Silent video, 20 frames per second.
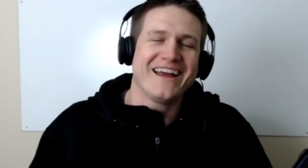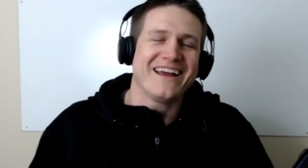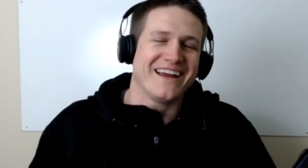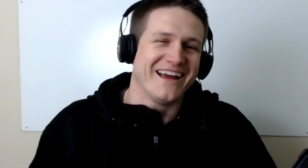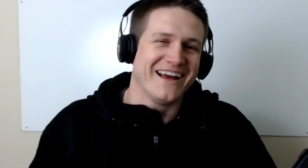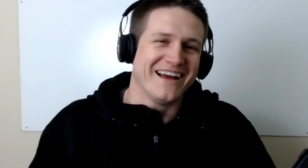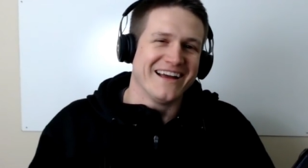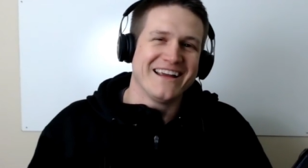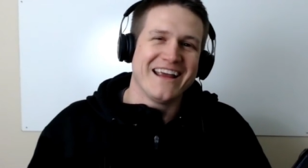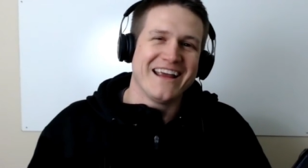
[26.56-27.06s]

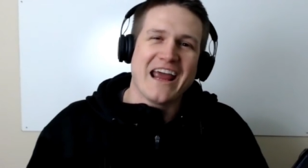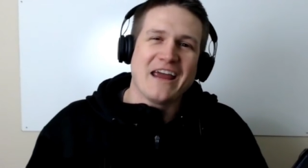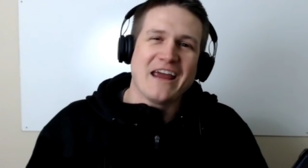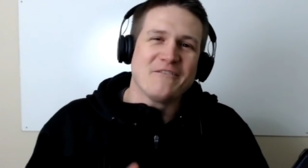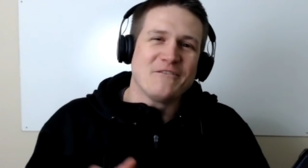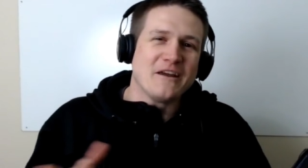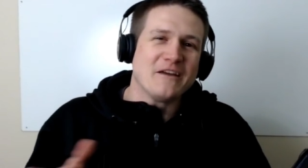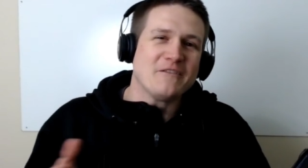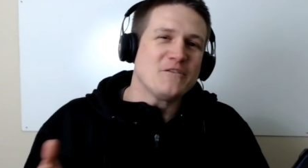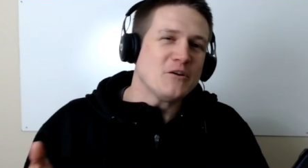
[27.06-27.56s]
yeah. If,
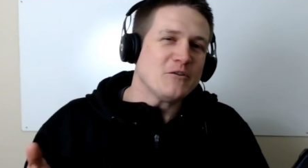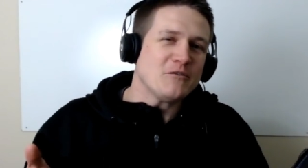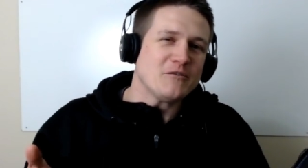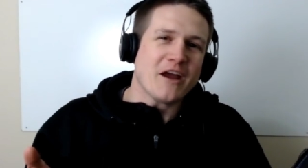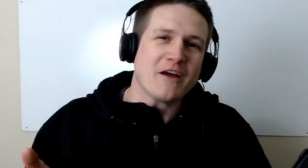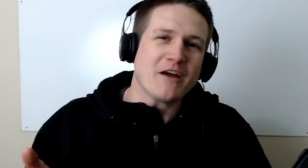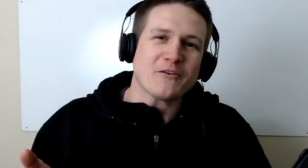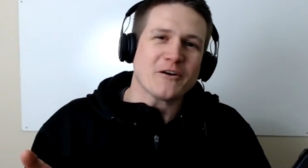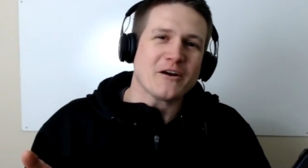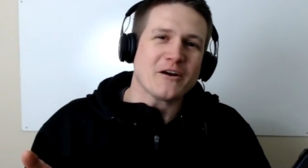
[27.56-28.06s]
if you've
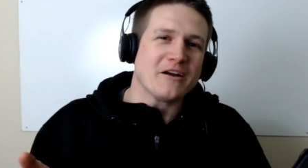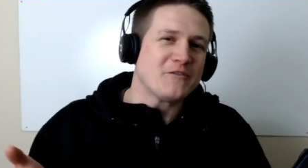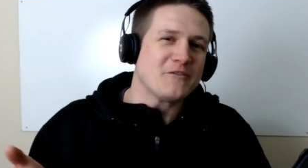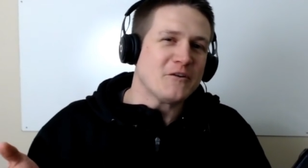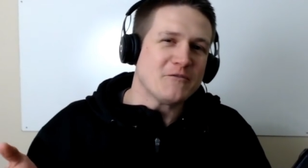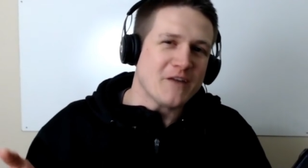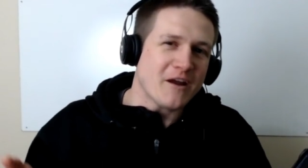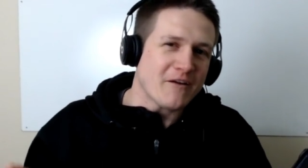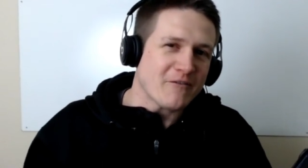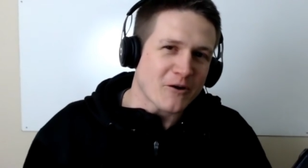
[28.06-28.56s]
never if
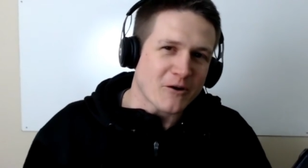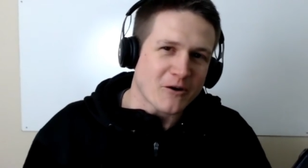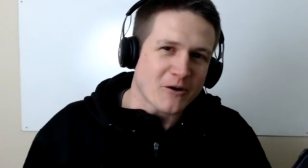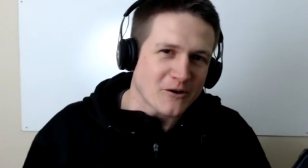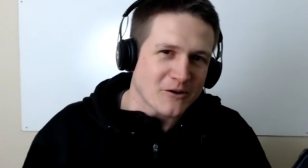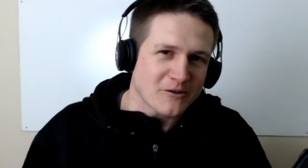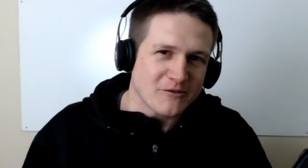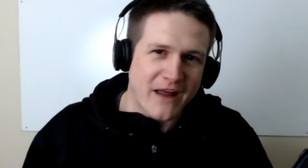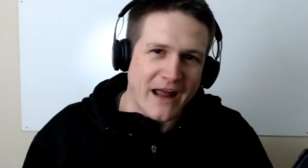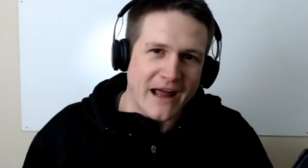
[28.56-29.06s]
you've never
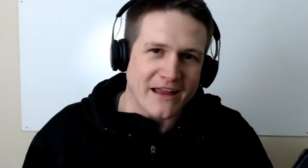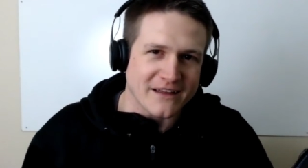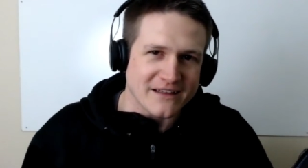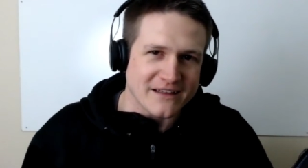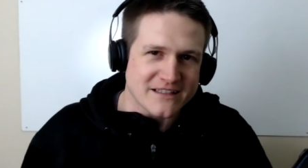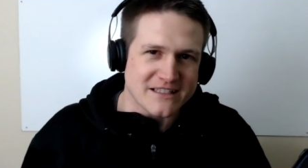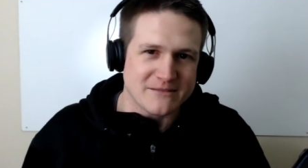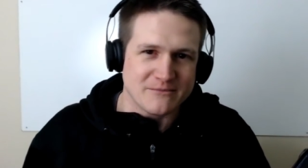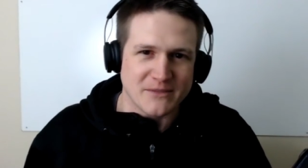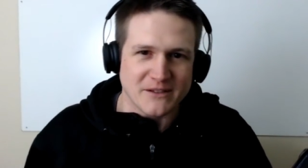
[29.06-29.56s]
heard of
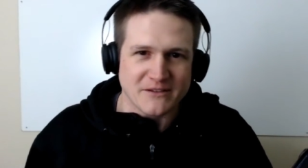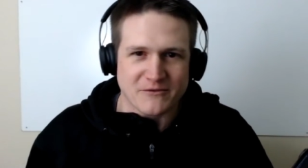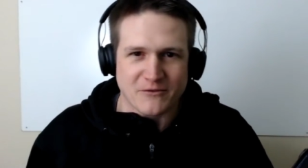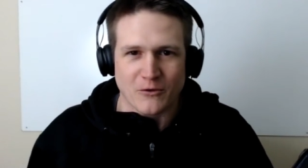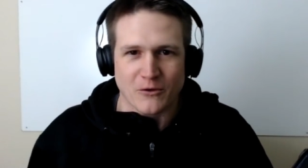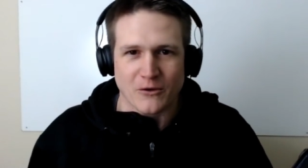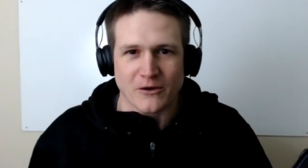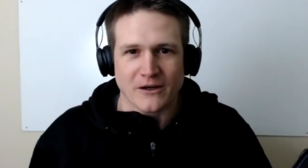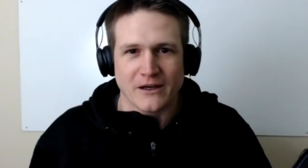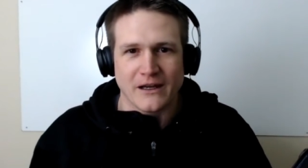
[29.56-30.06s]
Alison
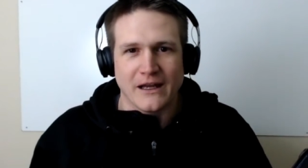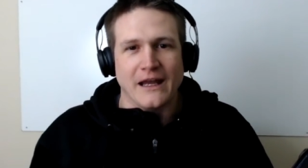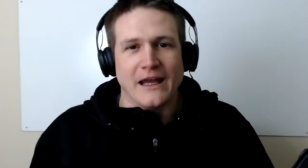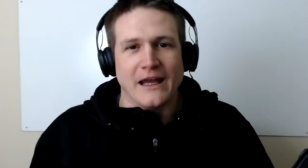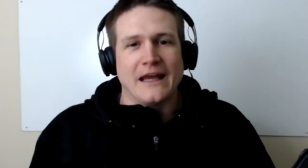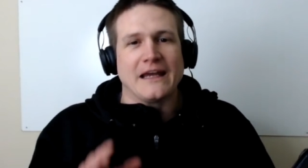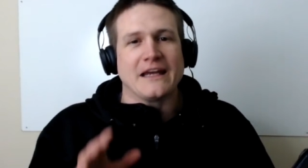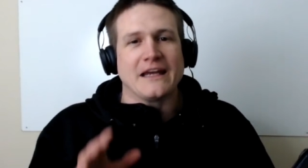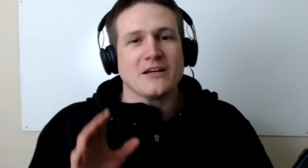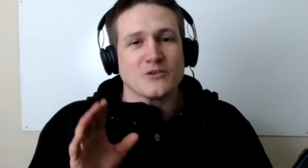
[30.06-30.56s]
before,
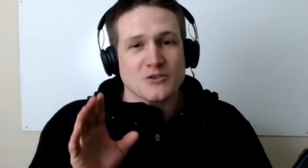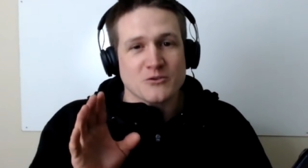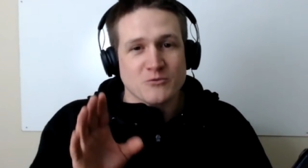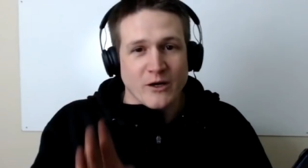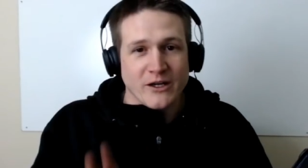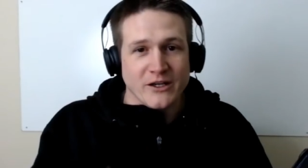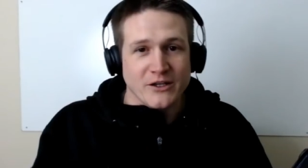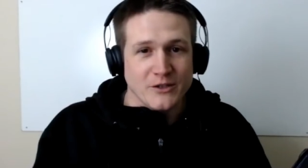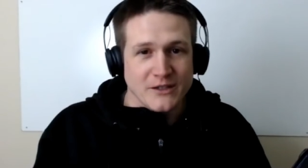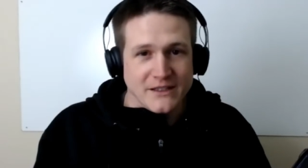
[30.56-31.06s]
here's
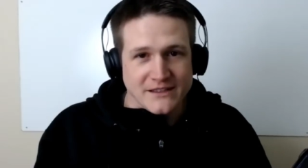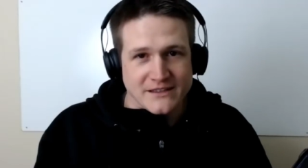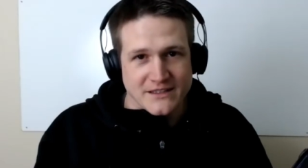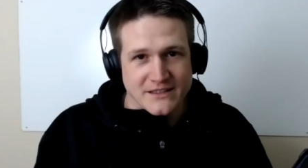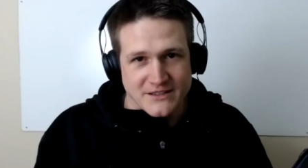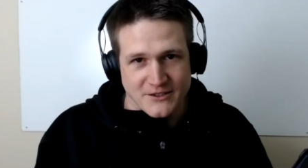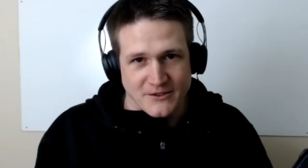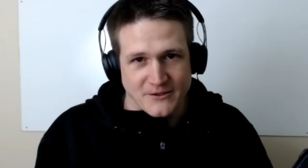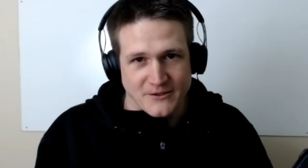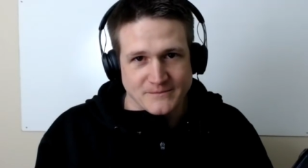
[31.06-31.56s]
what you need to
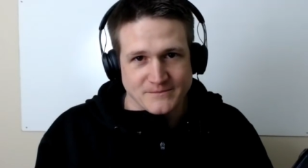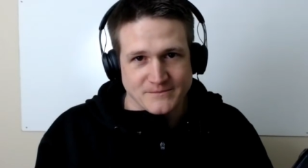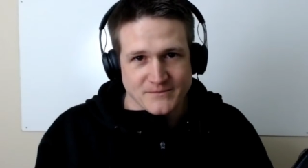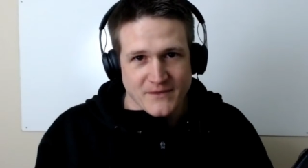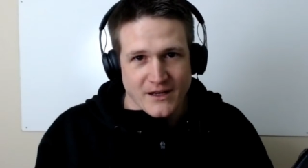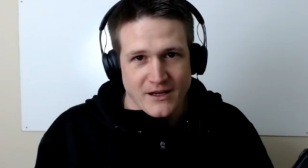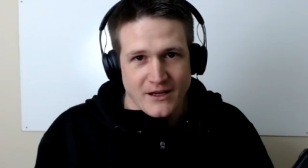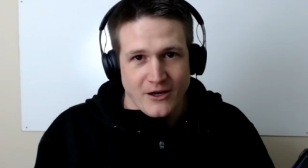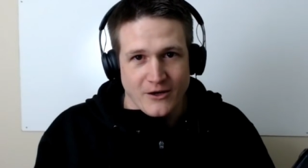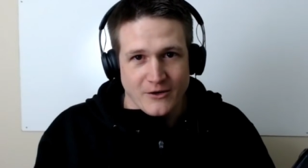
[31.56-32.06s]
do.
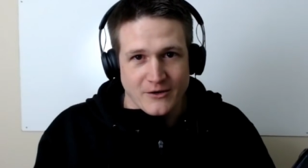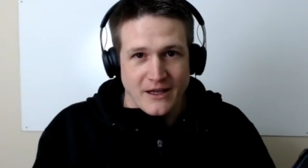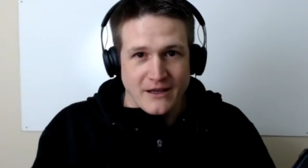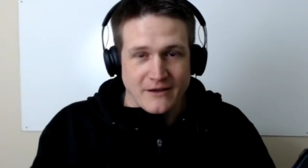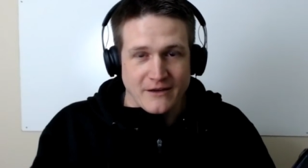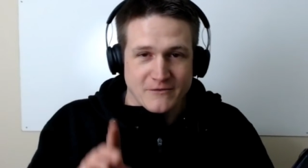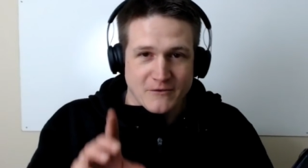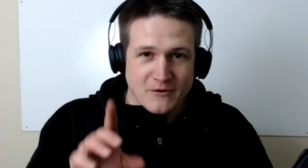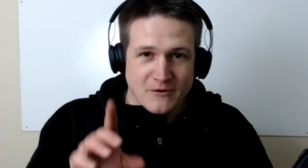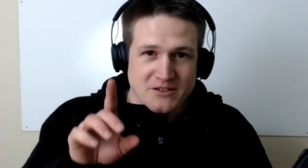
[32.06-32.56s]

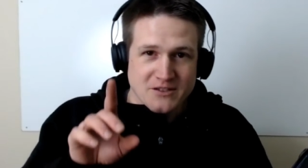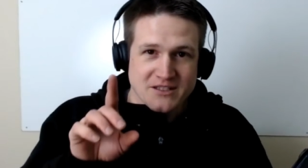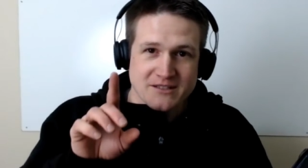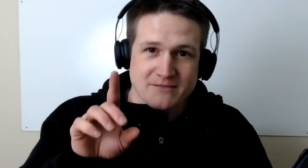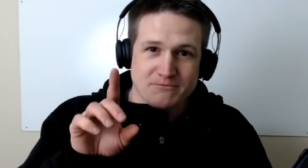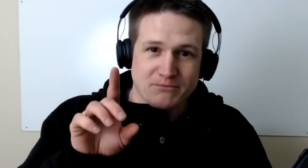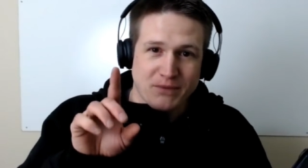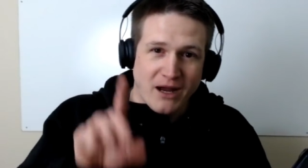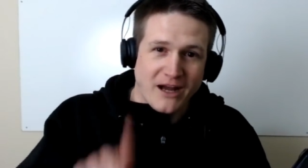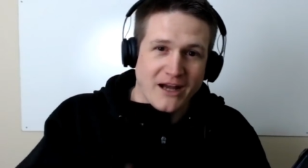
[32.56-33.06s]
Okay, first
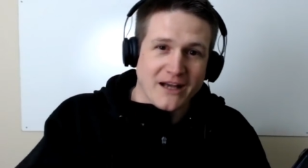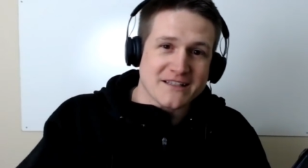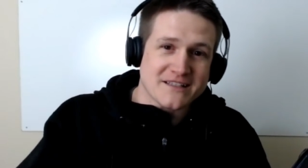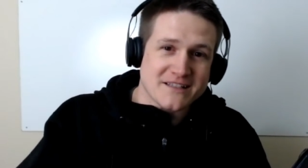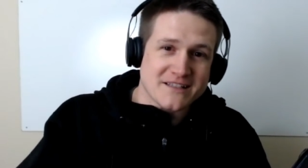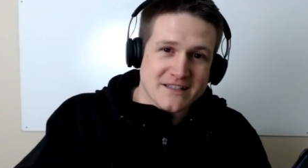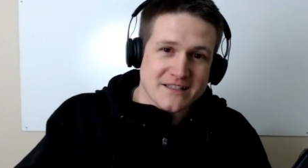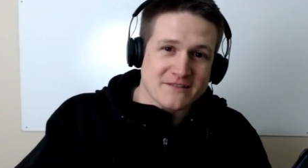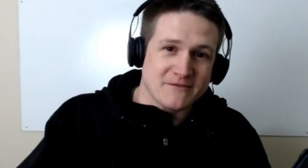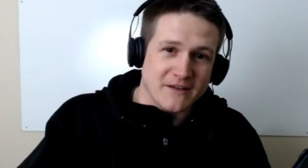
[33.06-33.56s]
pause
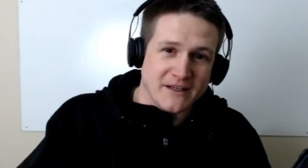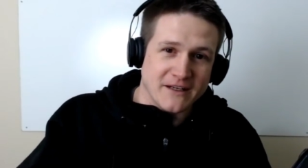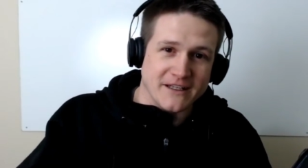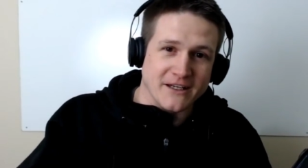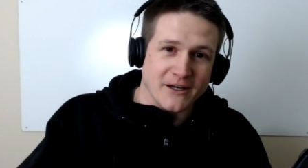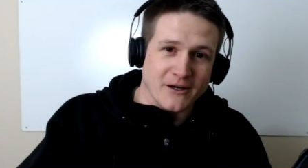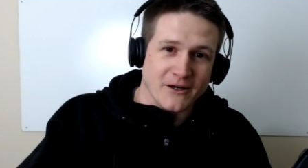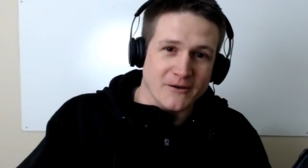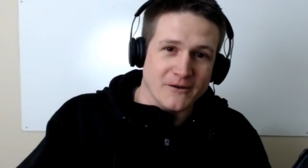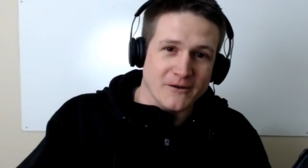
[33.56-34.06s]
this
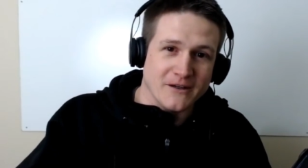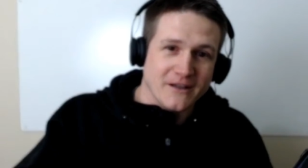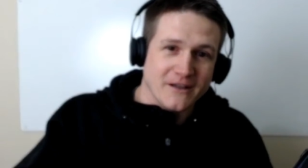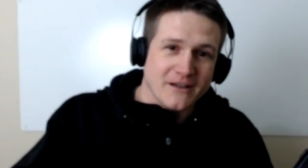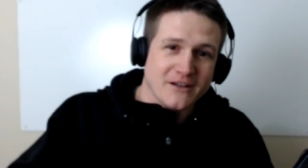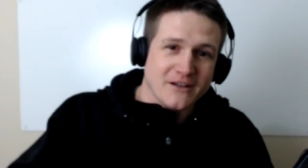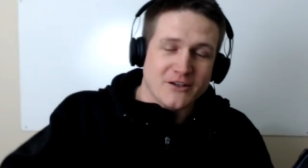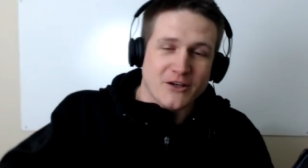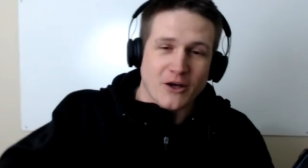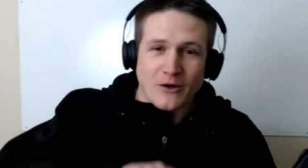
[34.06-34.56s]
video,
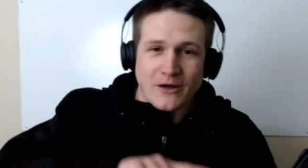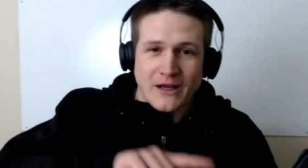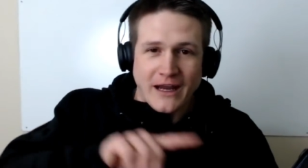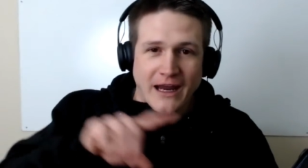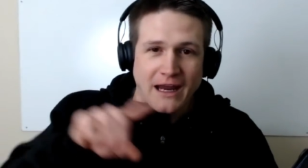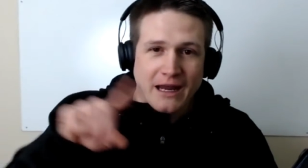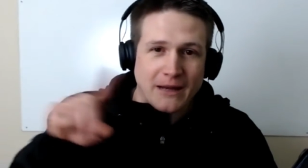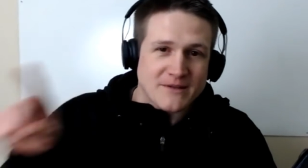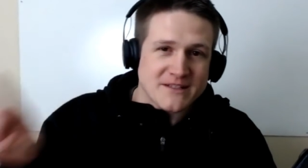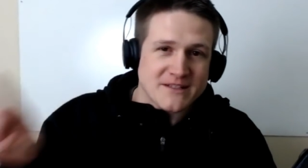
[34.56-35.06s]
go to
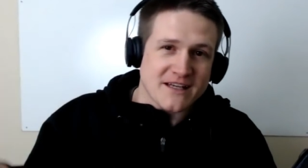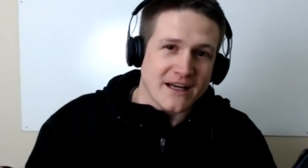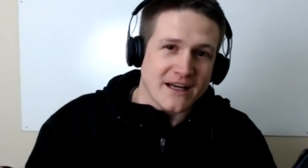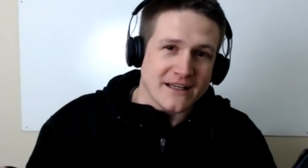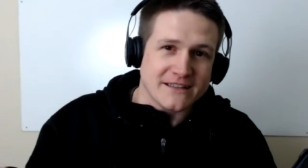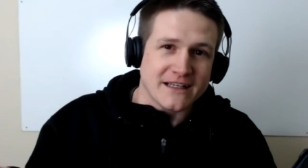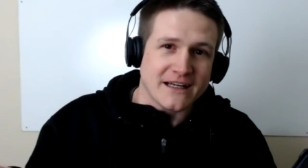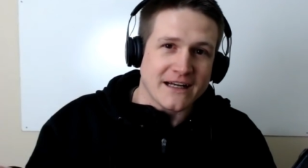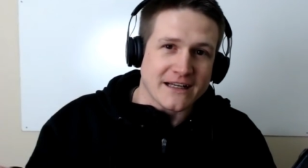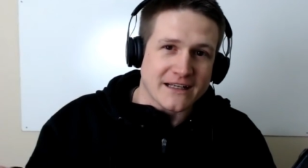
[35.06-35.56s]

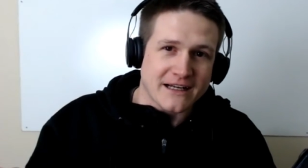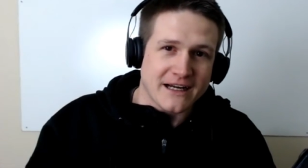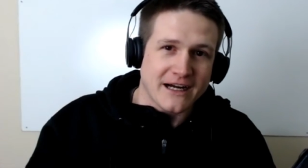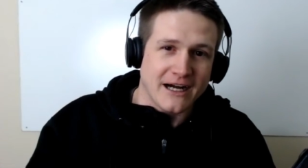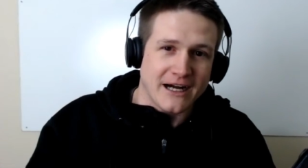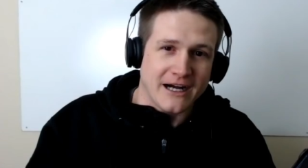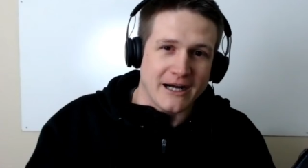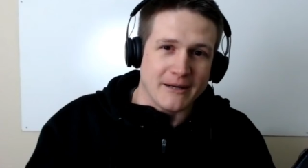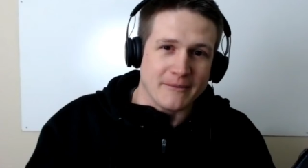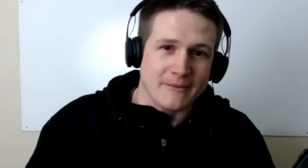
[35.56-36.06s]

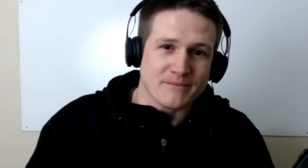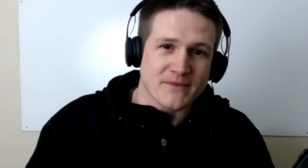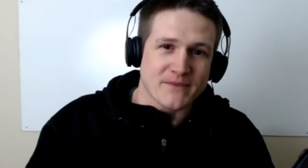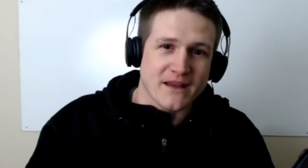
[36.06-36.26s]
amazon.com,